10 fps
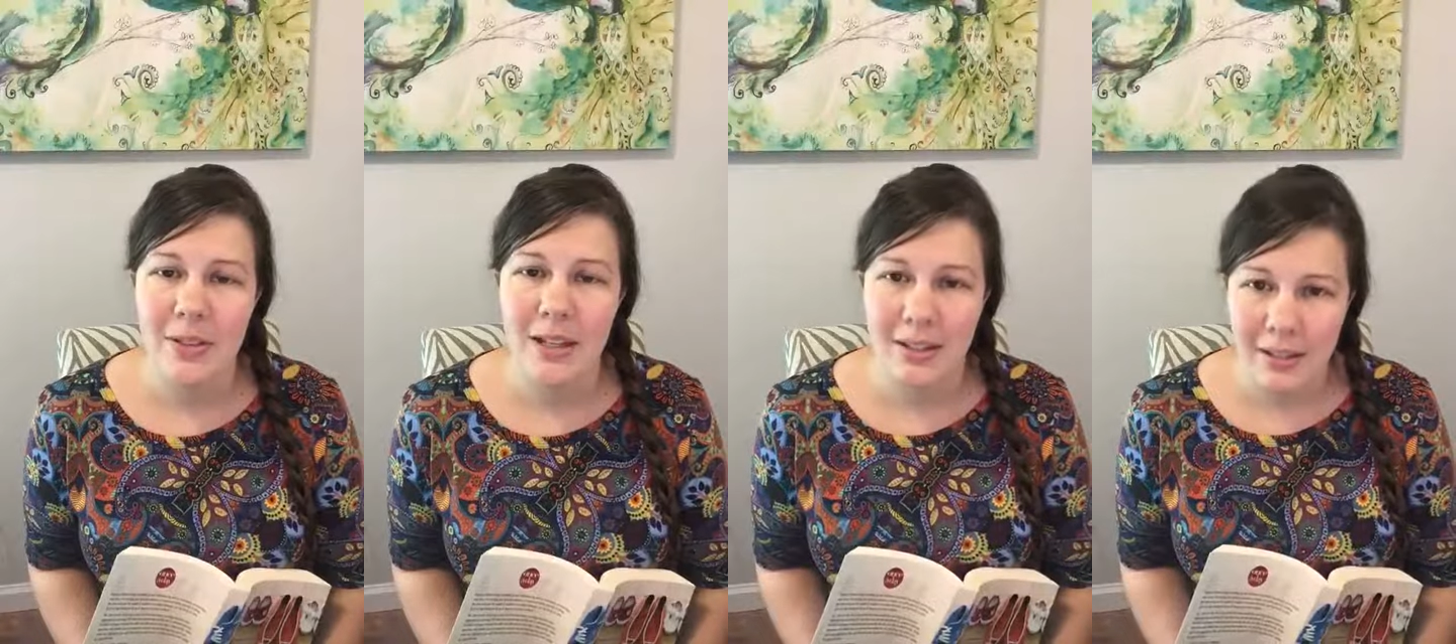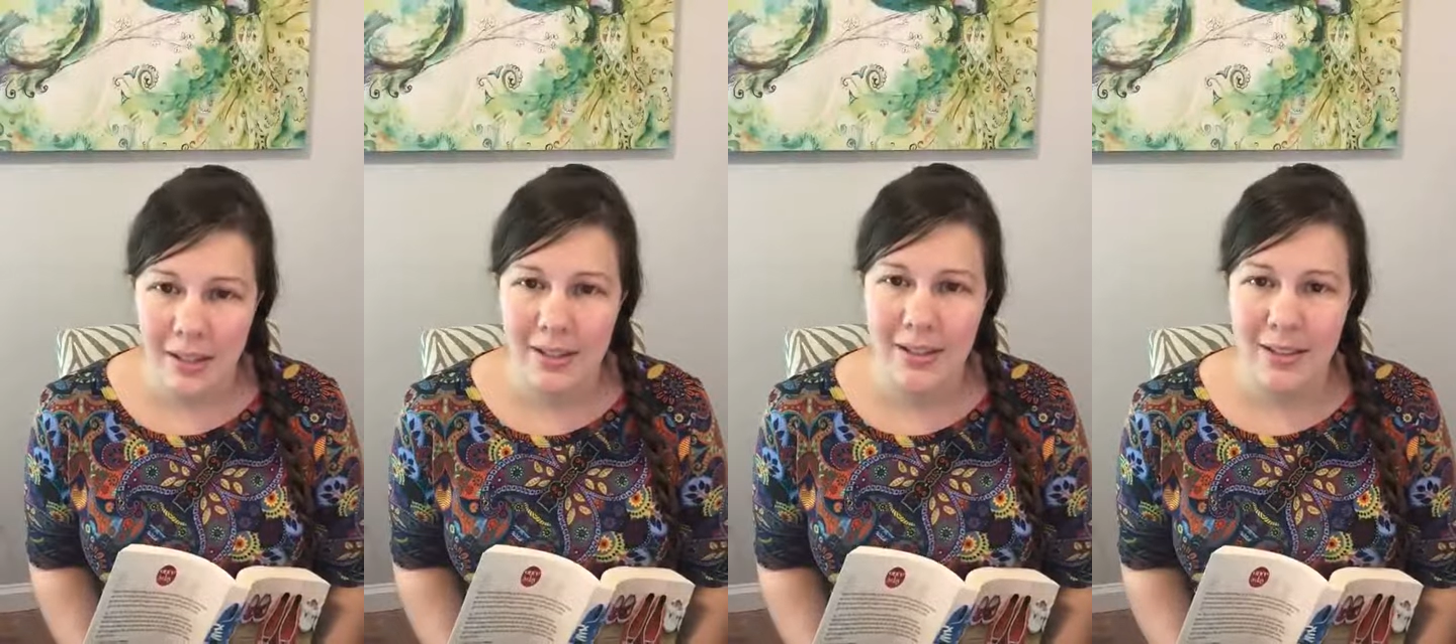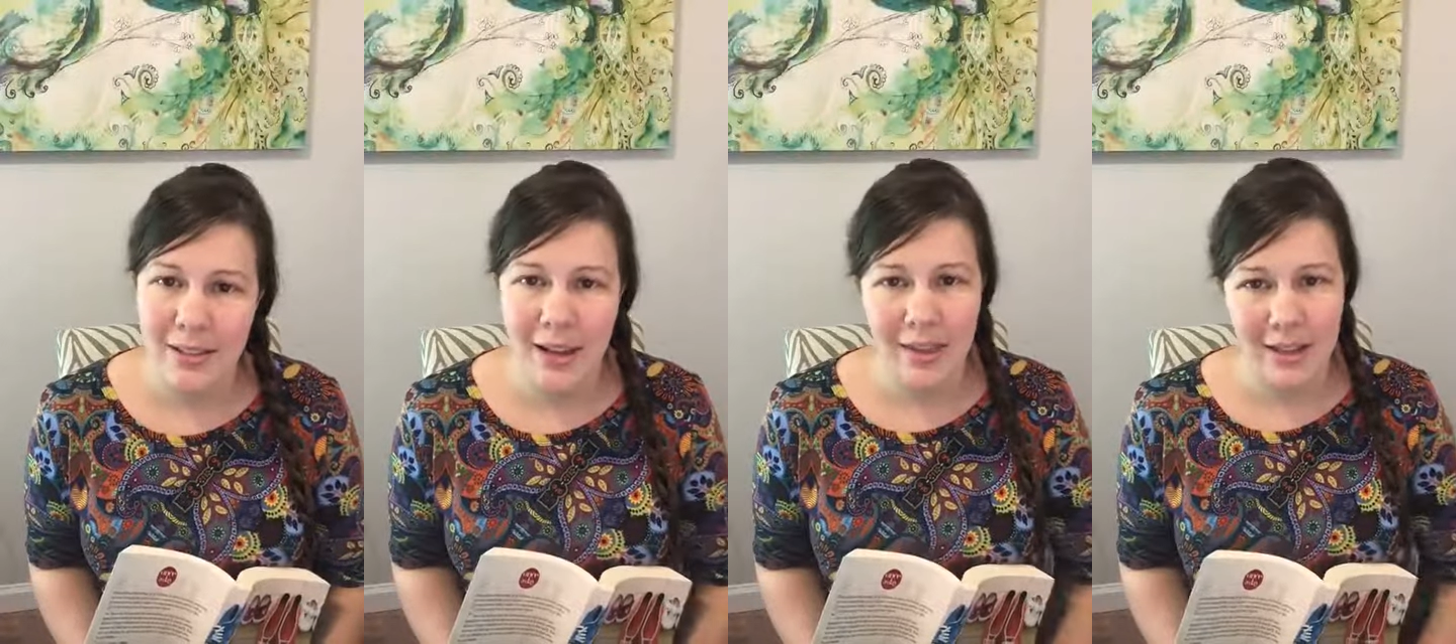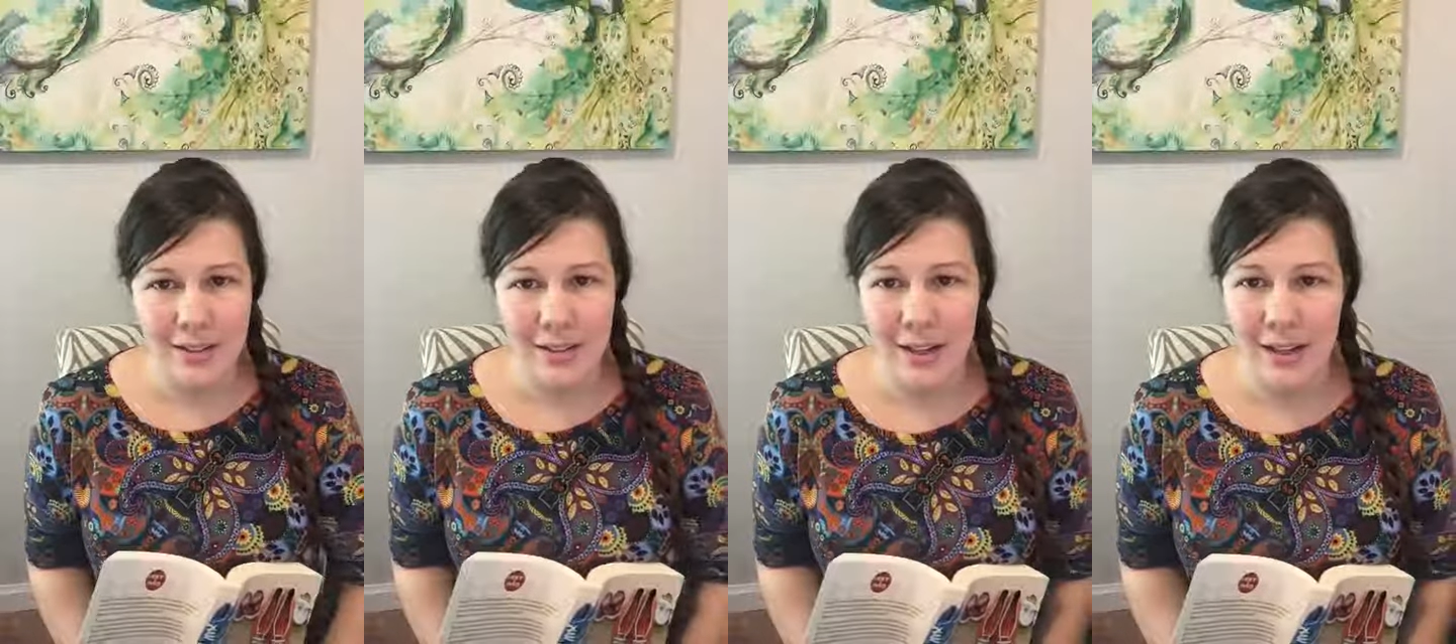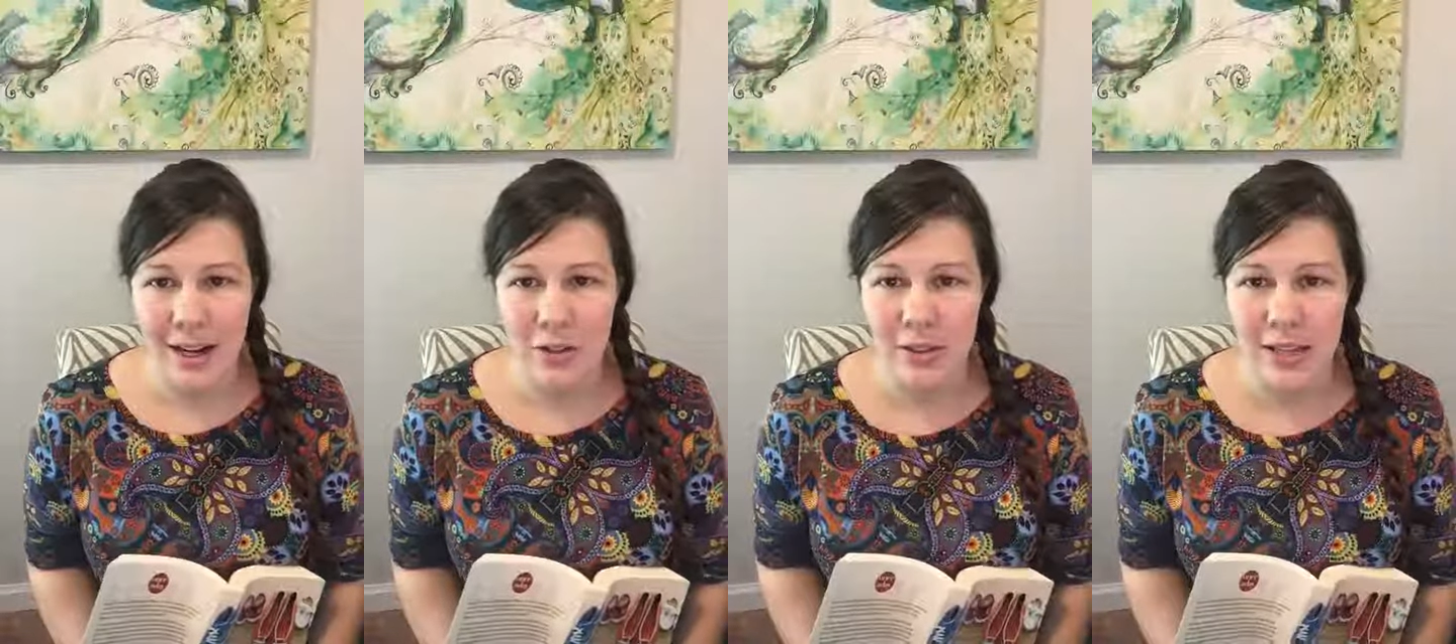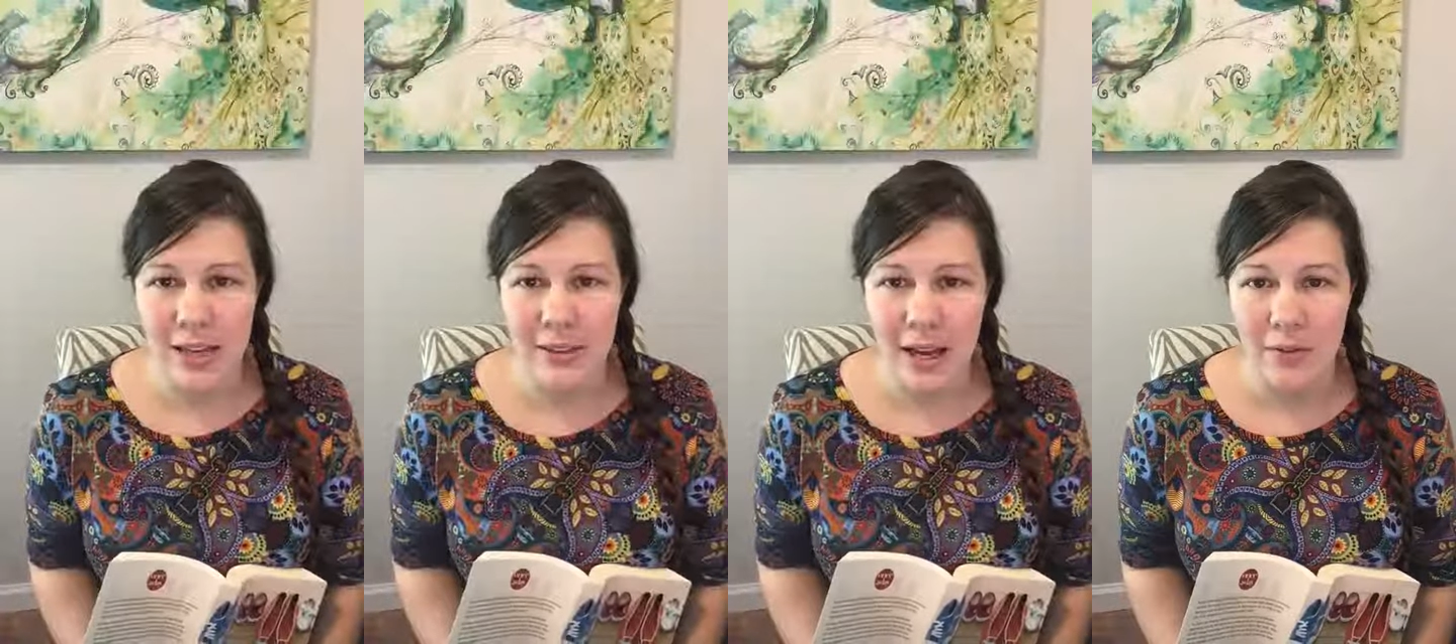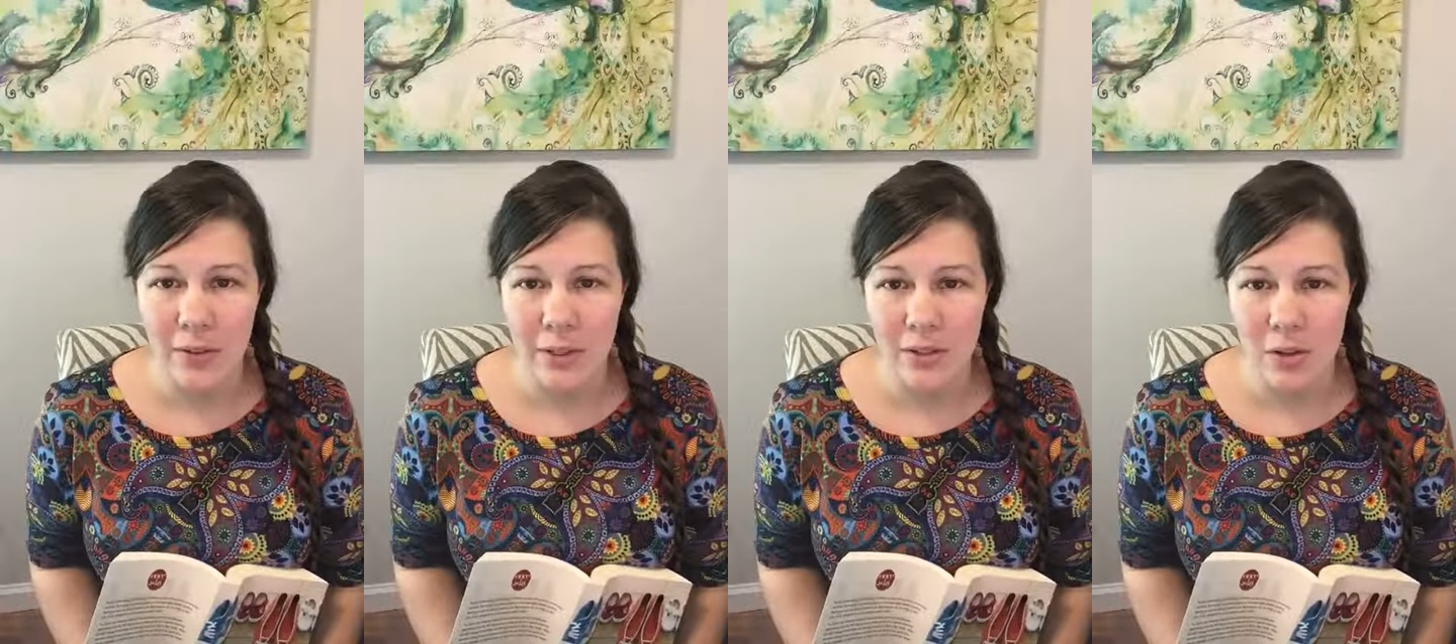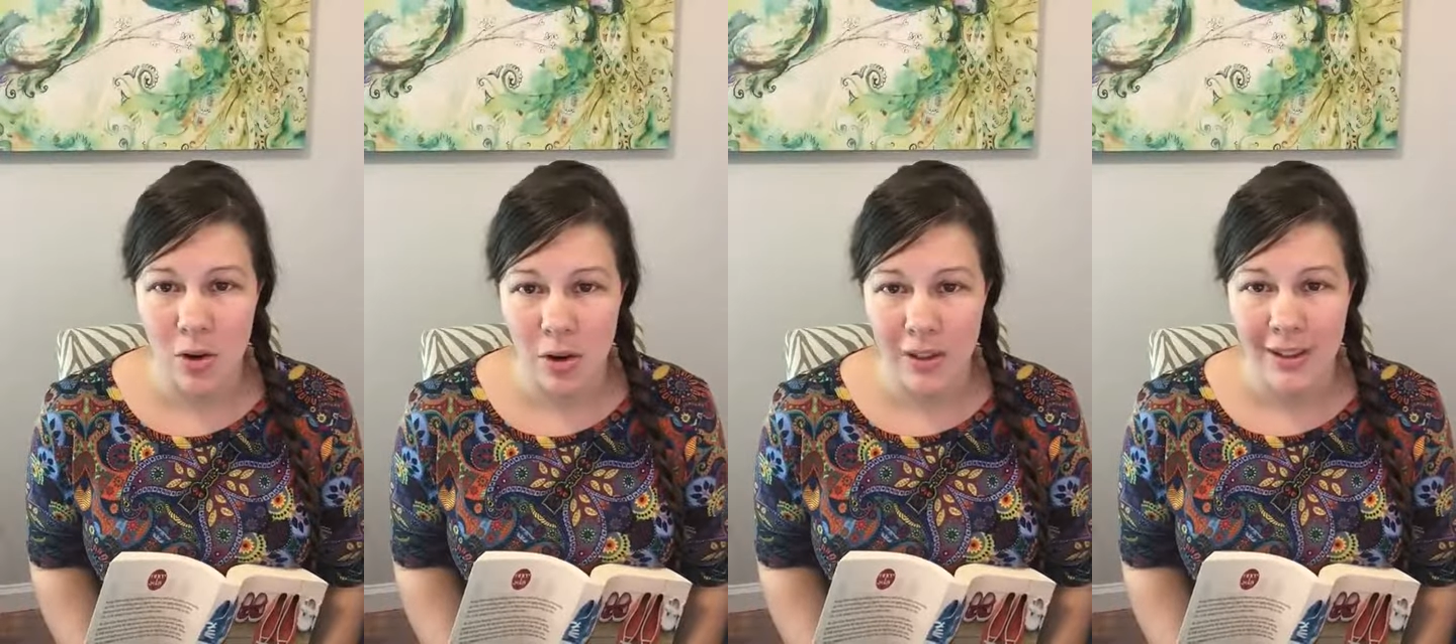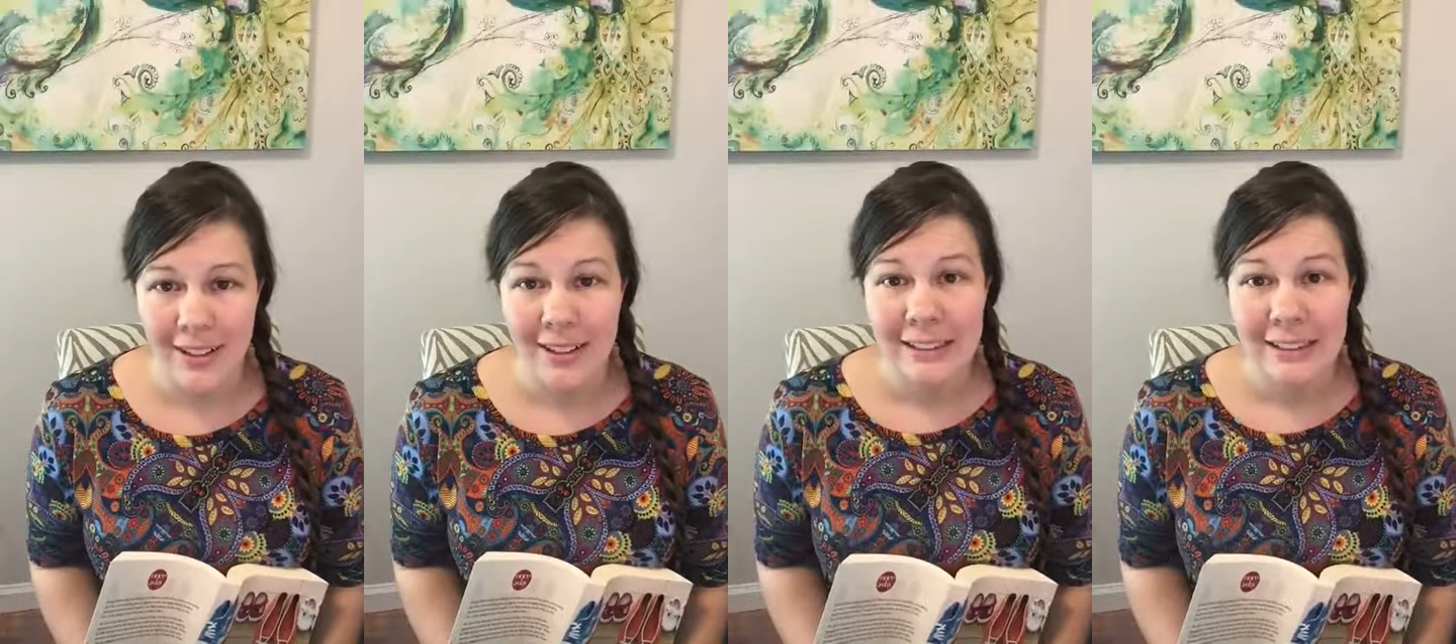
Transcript: he did say that Slade had actually taken that from his yard.